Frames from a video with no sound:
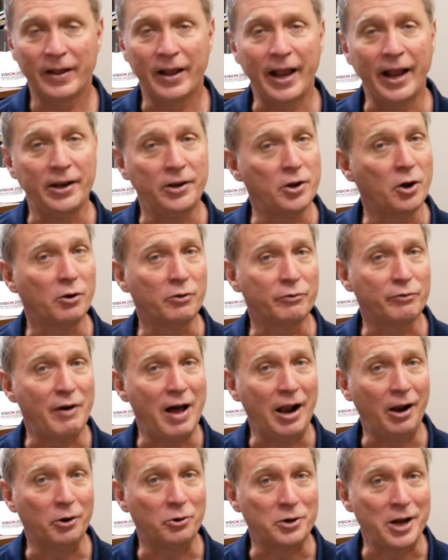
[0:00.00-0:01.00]
and don't
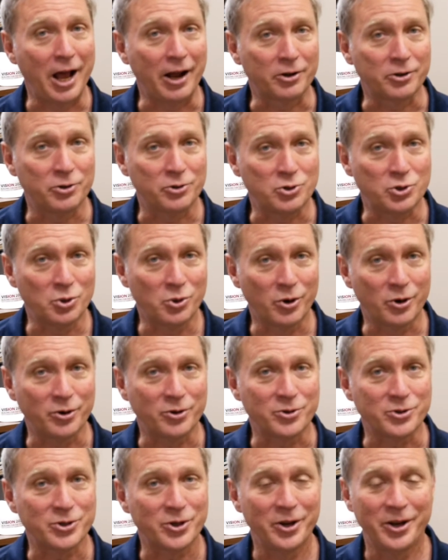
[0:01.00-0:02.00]
follow doctor's
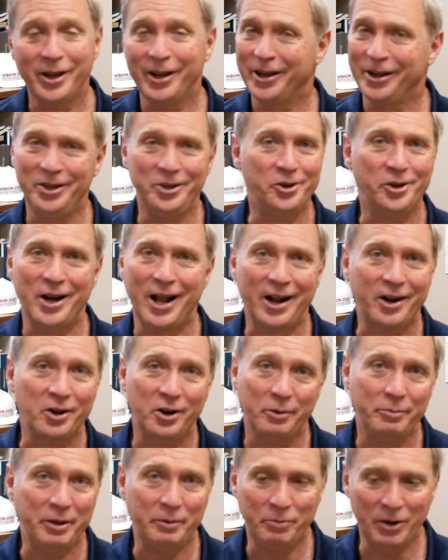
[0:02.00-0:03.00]
orders, you're not
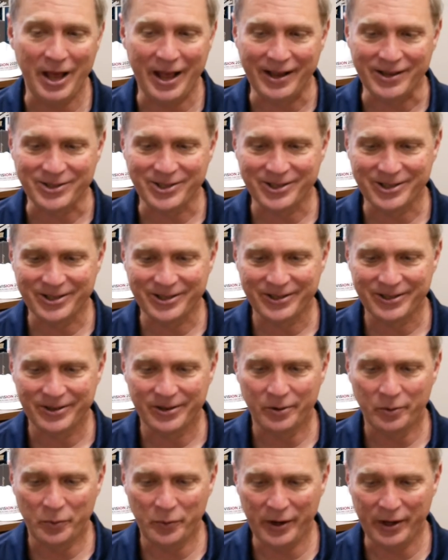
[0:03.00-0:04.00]
going to be blessed
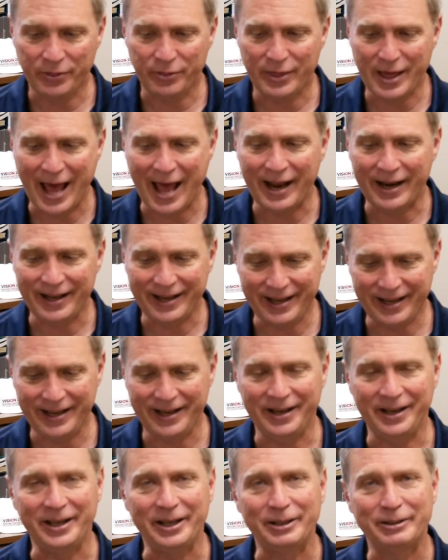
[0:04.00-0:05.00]
with that
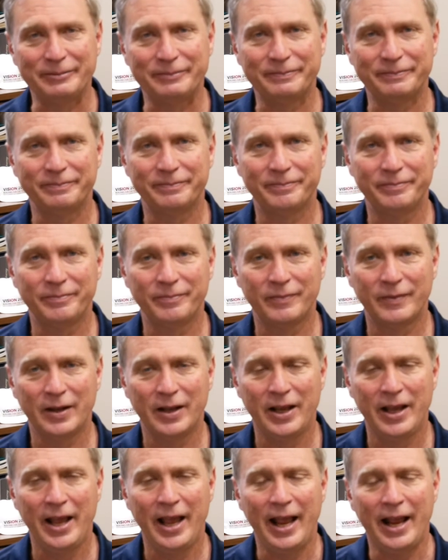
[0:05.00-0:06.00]
healing.
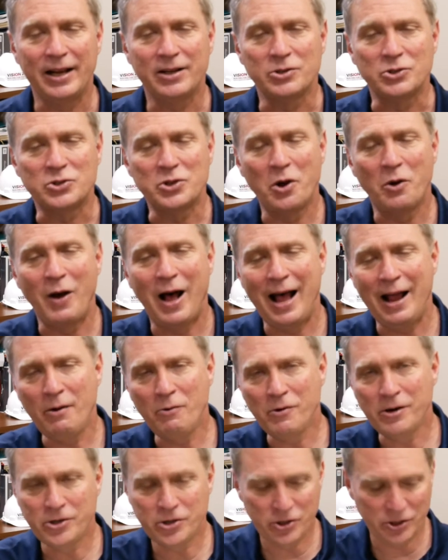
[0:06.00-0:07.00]
And so I
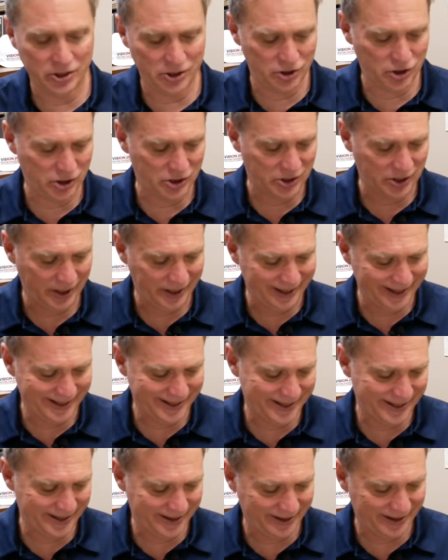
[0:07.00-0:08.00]
want you to just
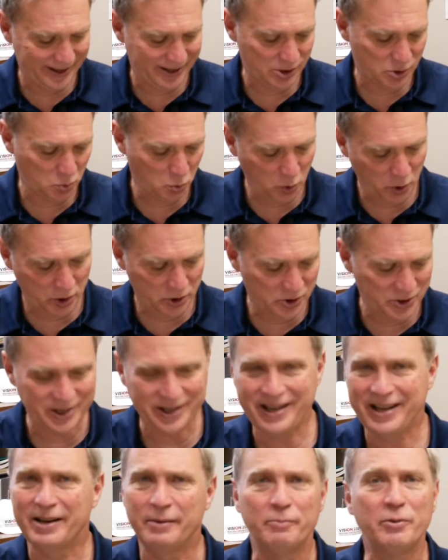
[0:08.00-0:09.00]
listen to these words
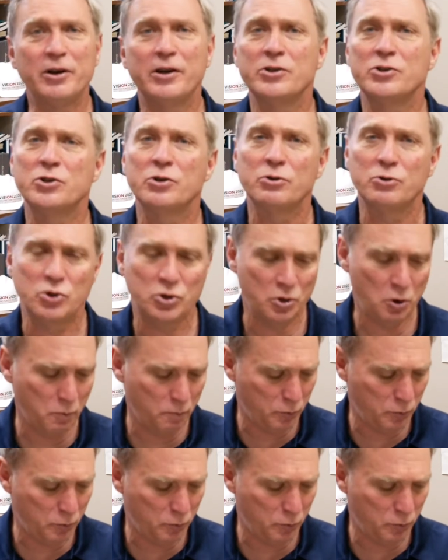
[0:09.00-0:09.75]
again because they're so